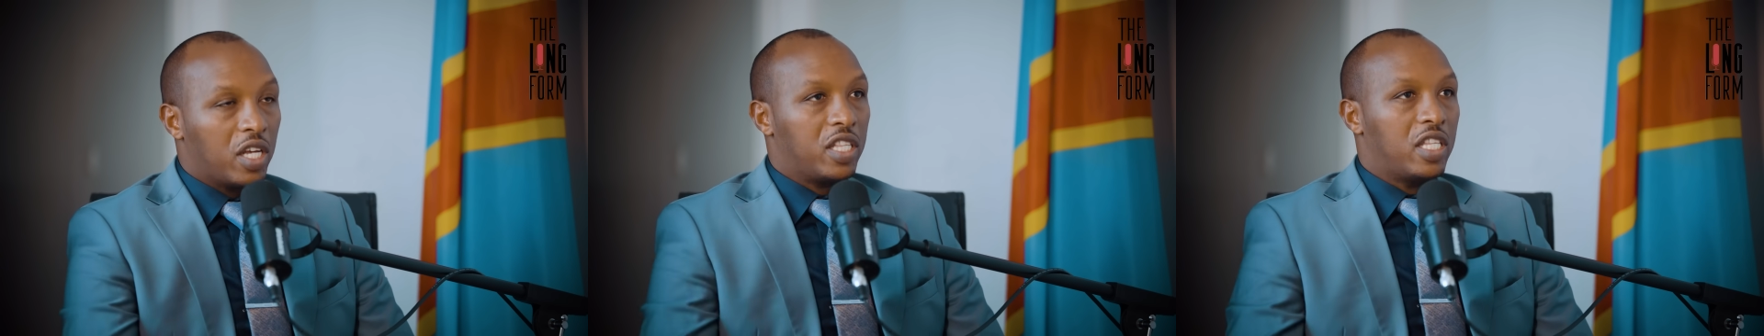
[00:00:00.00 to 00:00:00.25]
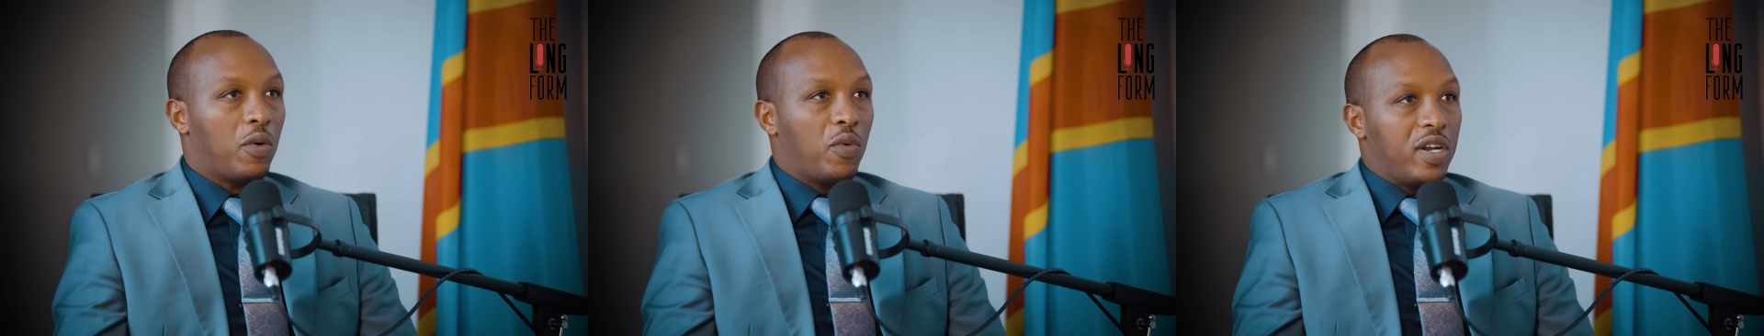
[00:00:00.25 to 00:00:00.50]

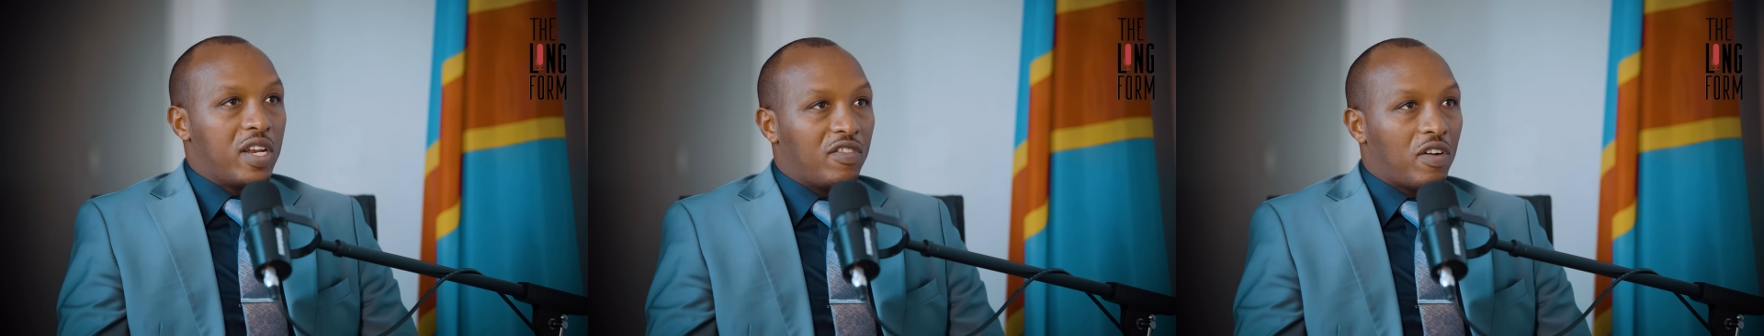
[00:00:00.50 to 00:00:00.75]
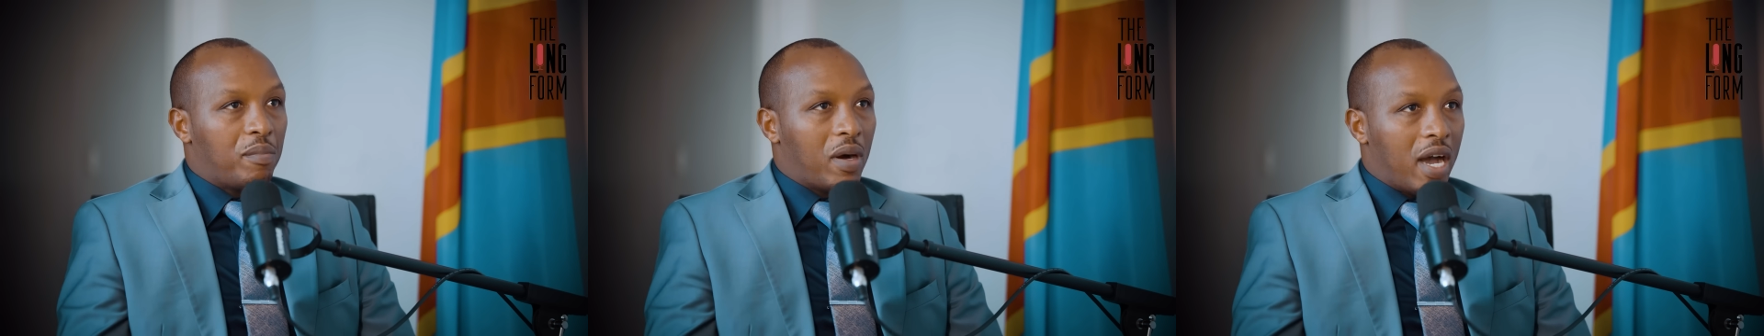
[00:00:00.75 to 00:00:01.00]
they would
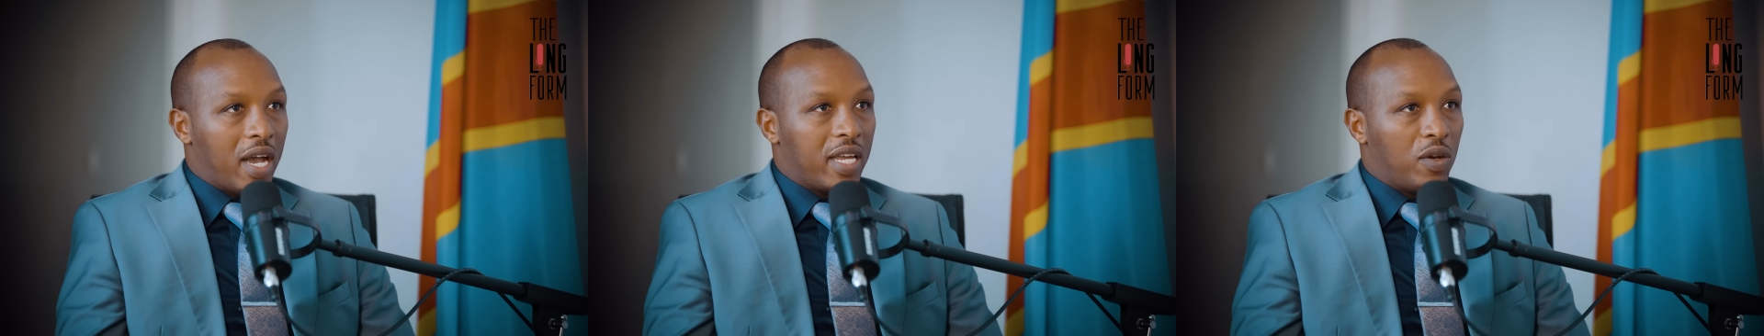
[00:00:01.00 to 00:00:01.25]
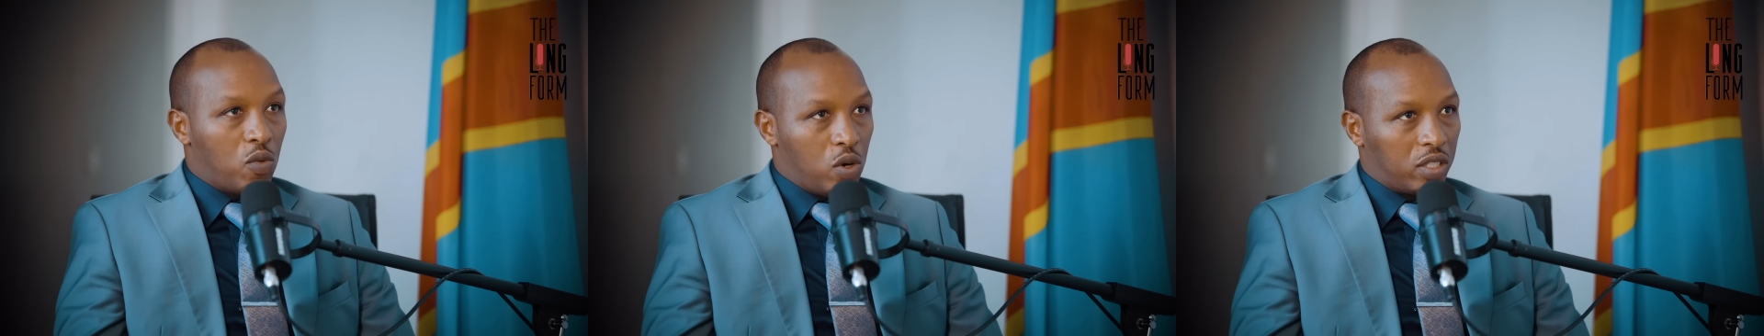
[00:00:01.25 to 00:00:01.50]
never buy
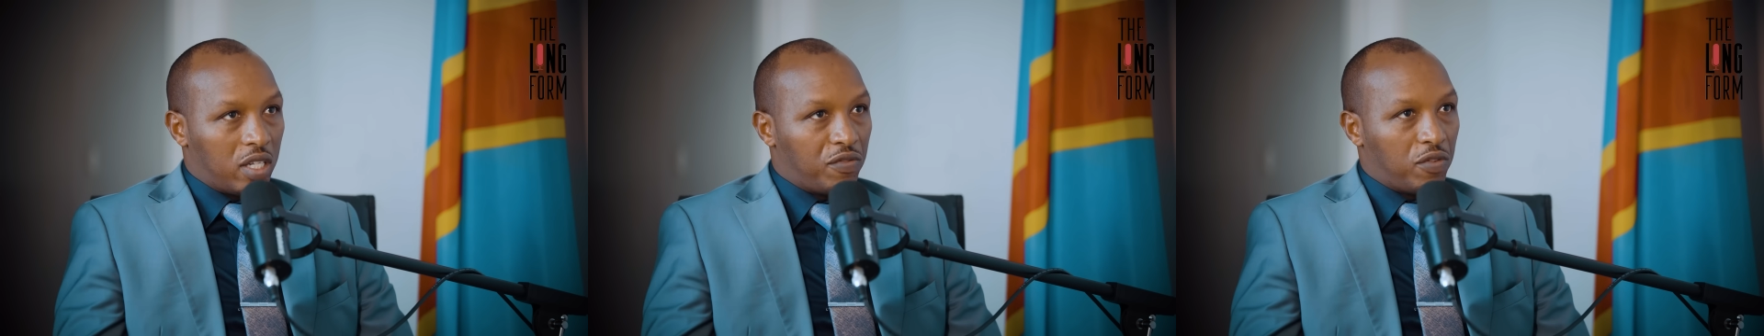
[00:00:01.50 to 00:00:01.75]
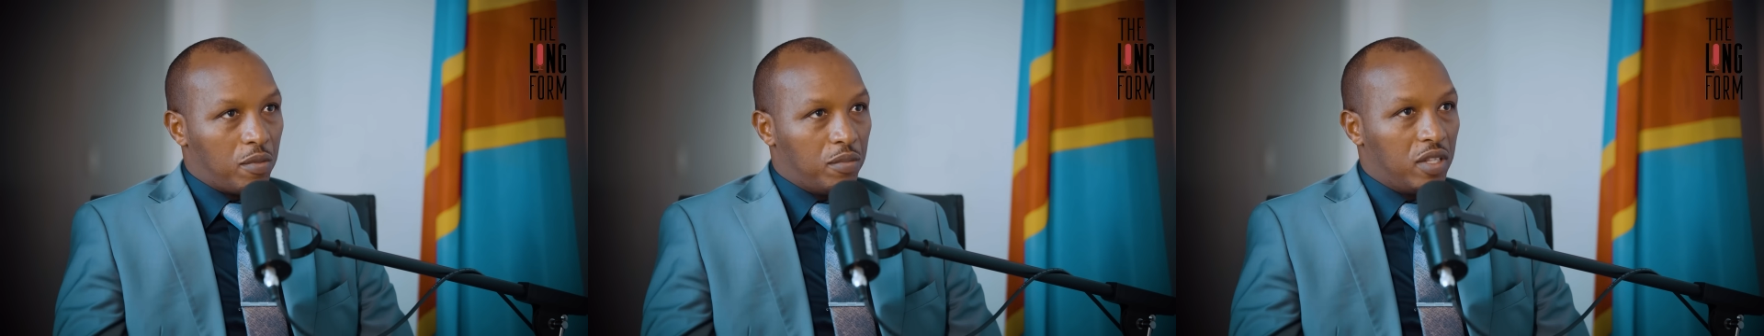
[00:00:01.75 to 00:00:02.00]
water
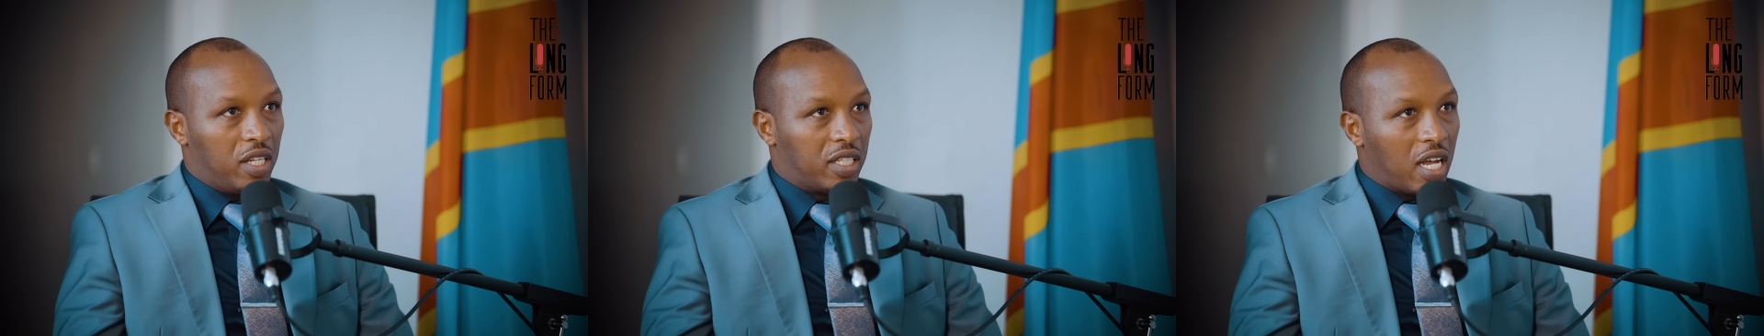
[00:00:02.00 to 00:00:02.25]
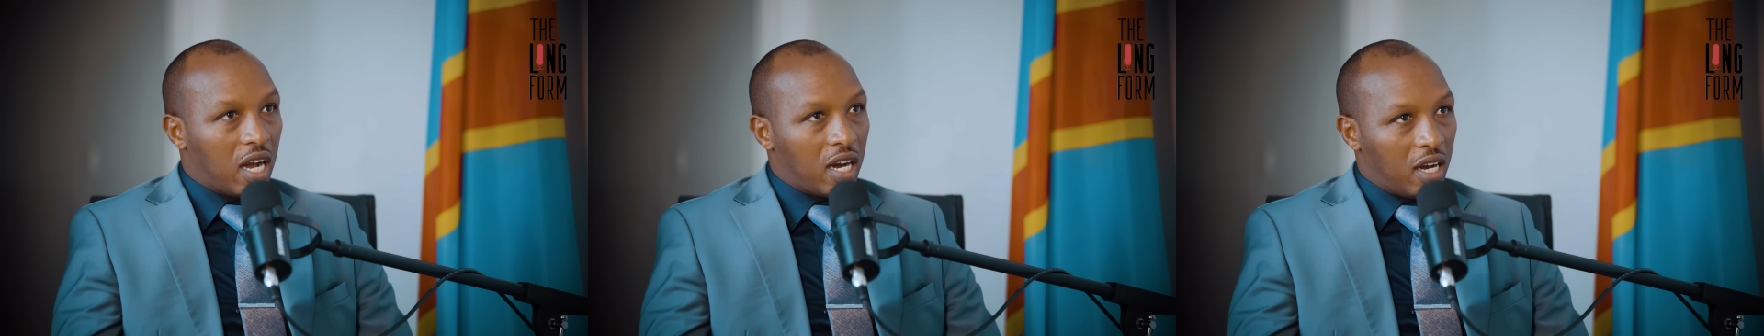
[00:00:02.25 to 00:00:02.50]
from the
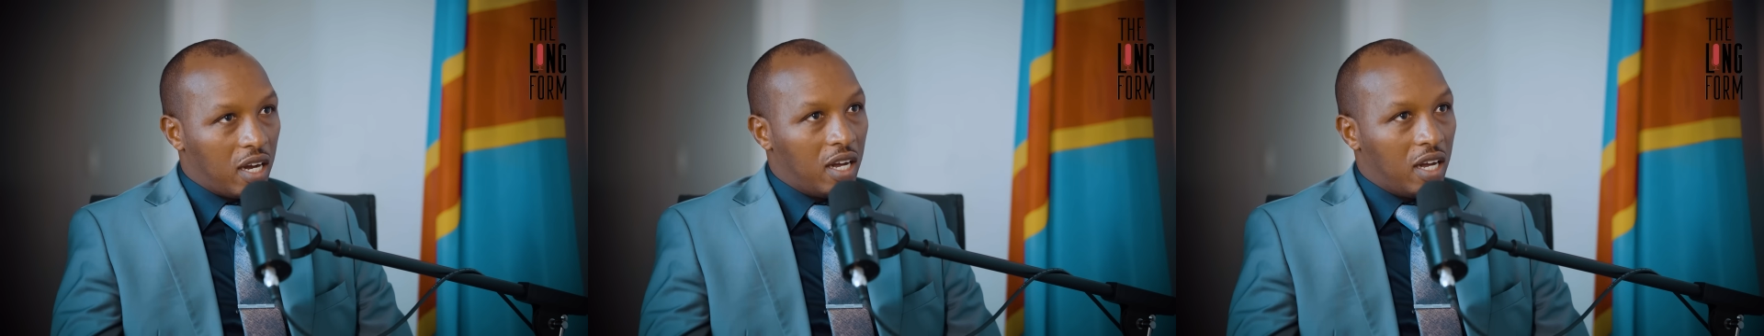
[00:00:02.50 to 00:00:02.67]
tanker